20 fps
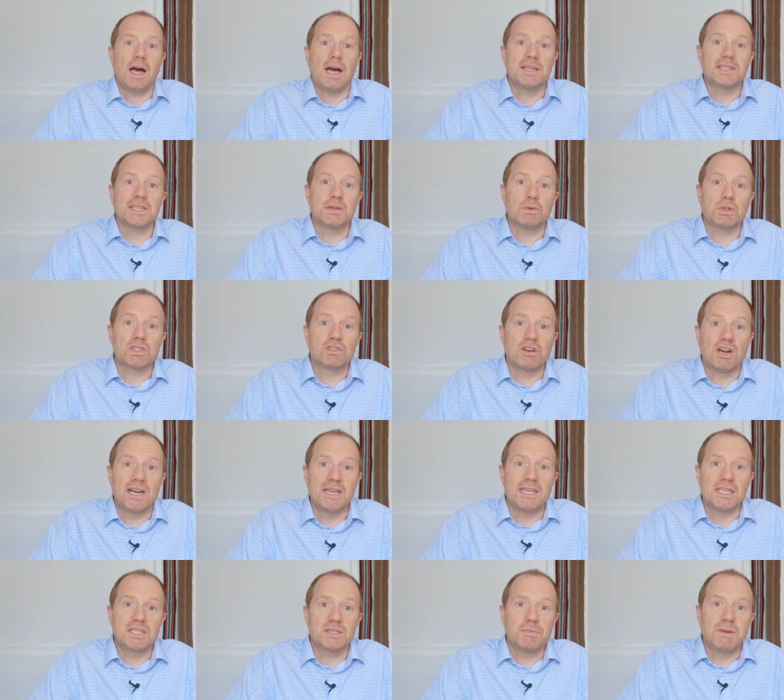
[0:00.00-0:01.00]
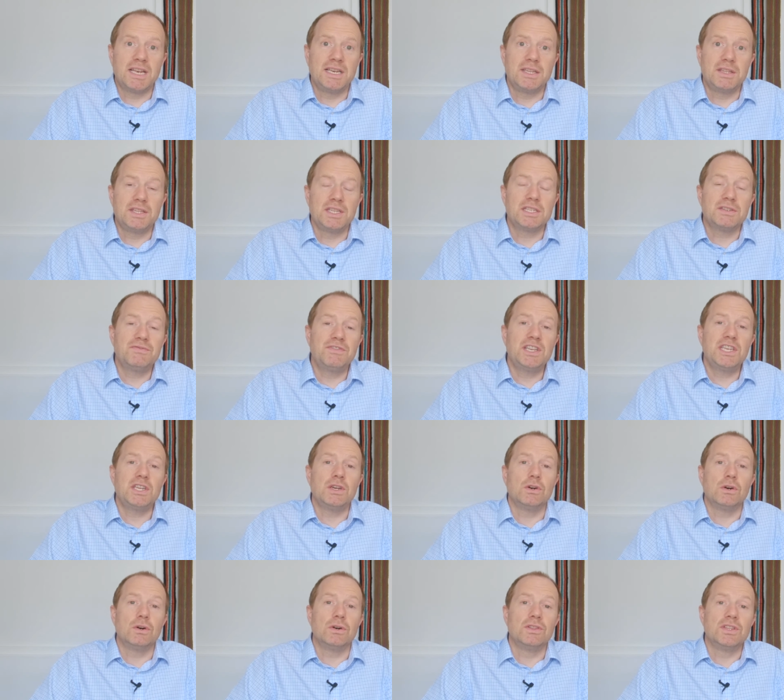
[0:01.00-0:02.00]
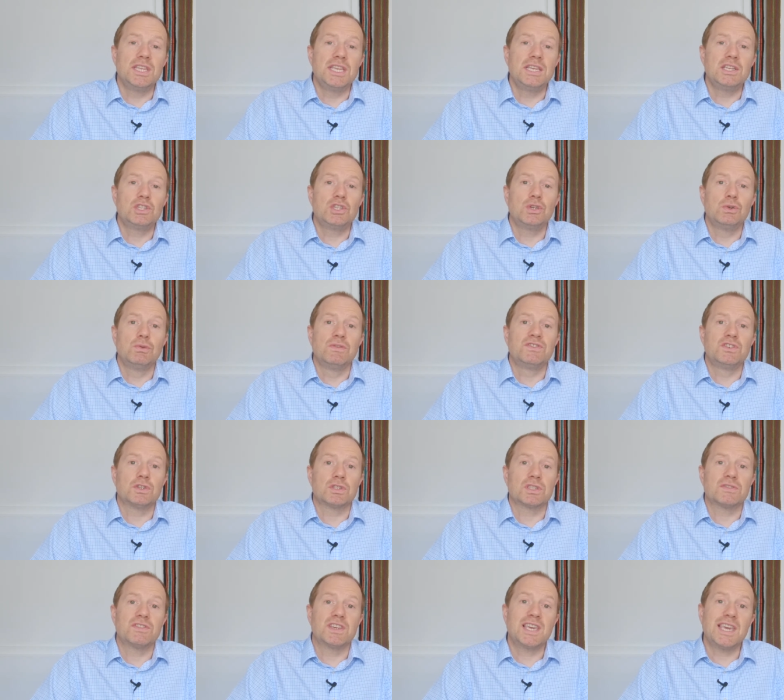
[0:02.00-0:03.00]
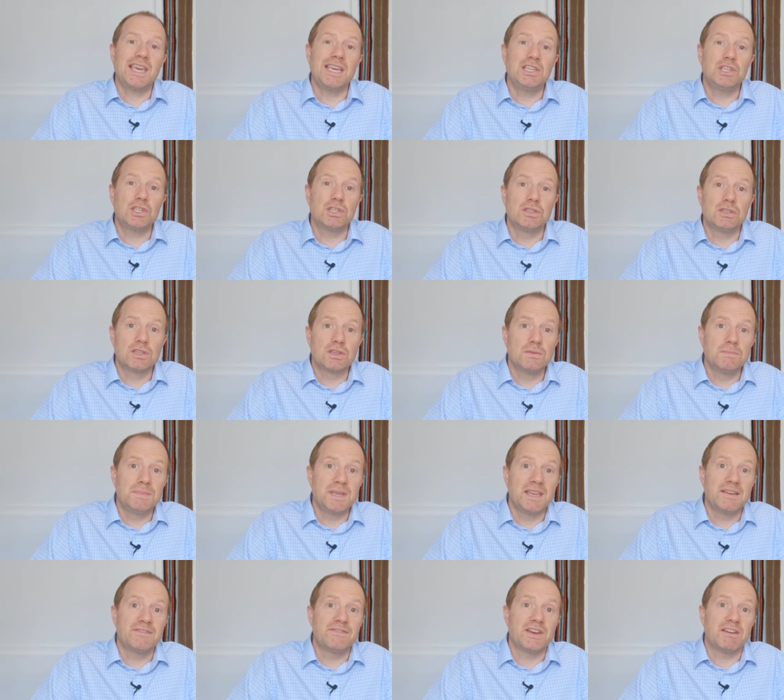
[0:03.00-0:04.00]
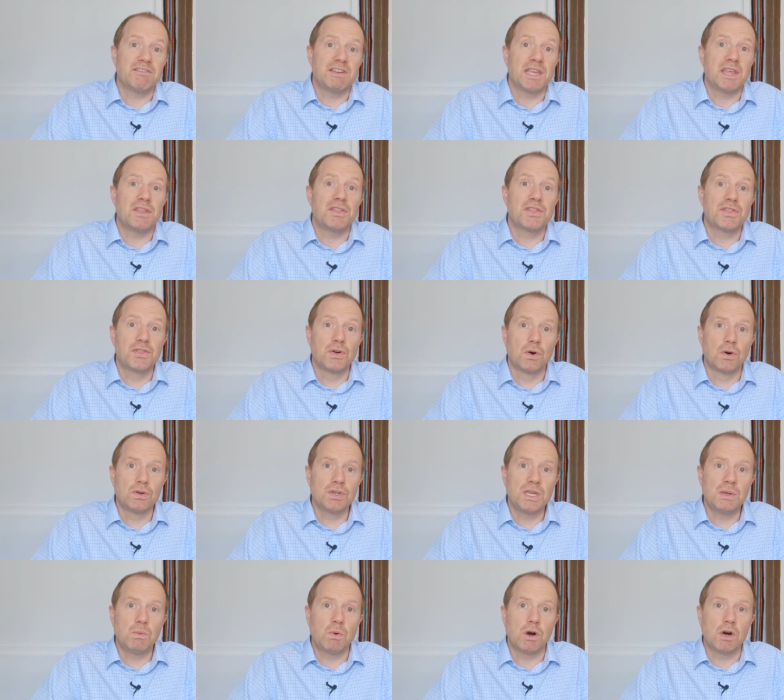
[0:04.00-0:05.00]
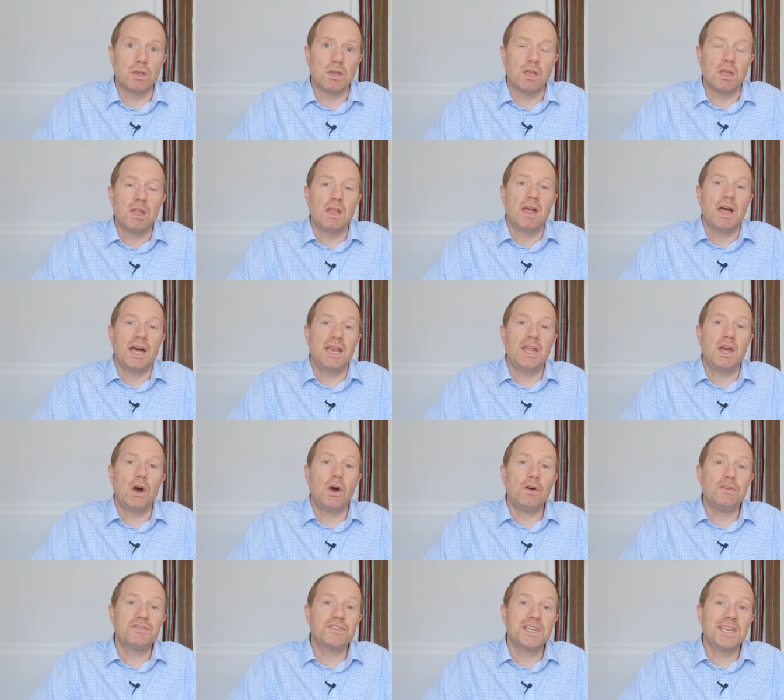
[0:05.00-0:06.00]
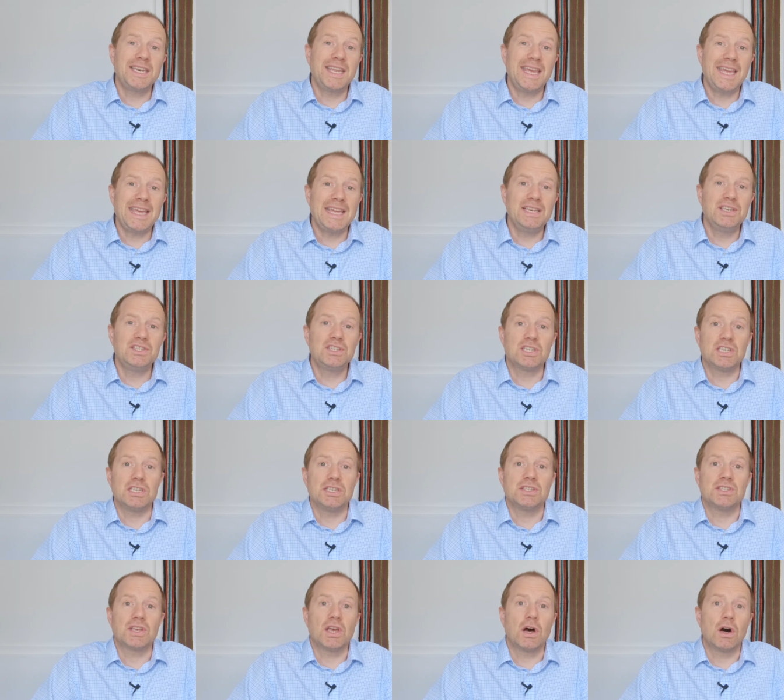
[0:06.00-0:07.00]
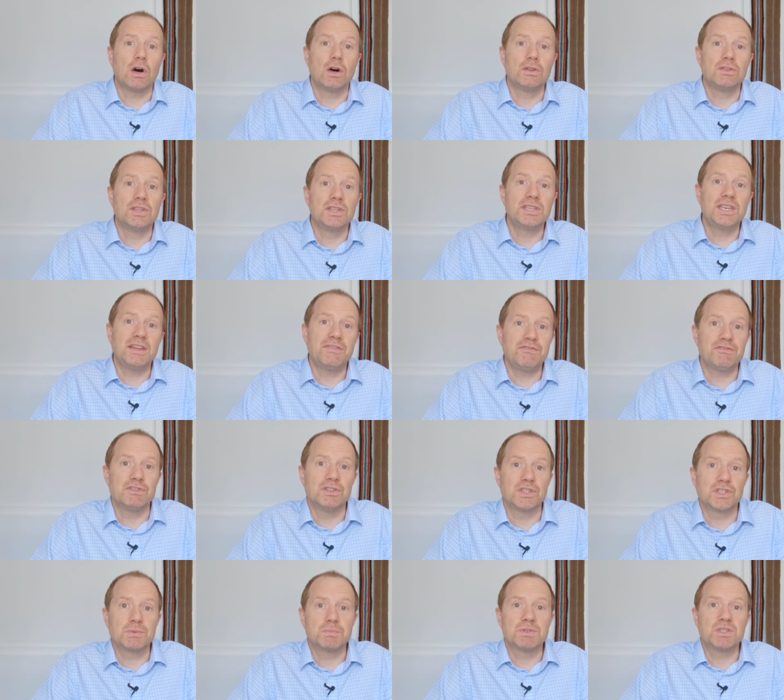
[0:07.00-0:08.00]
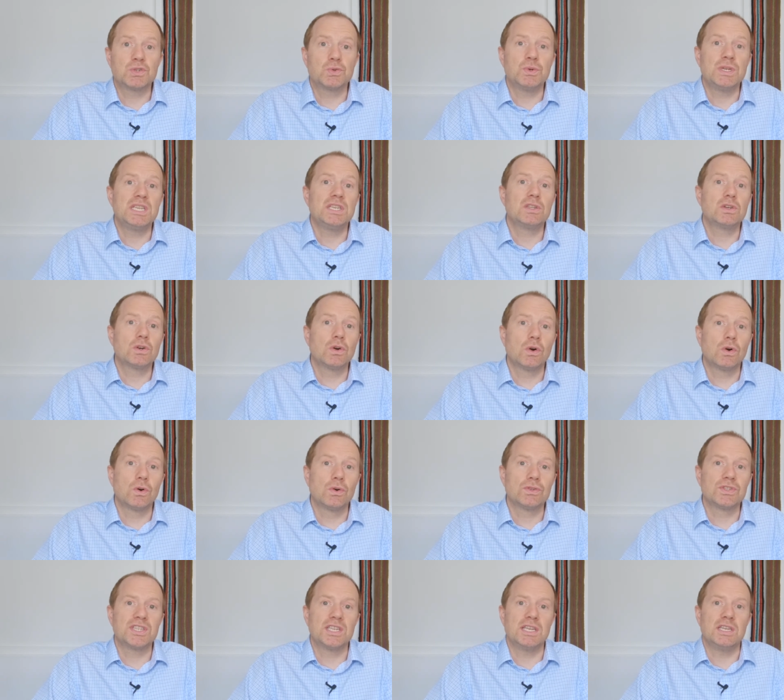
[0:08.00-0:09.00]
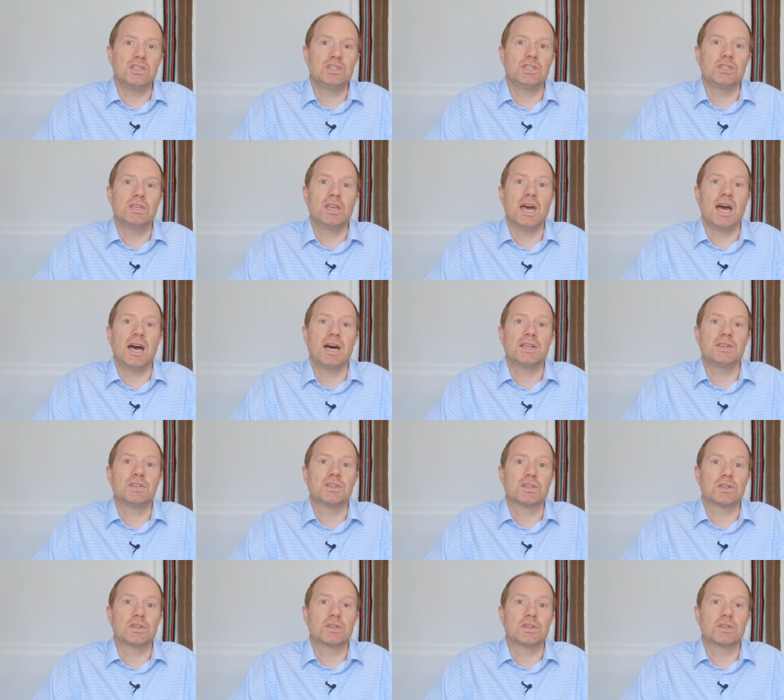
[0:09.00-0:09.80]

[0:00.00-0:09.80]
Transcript: As I will try and explain in this video, the issue of justification can be a very thorny one, and it often hinges on the difference between causation and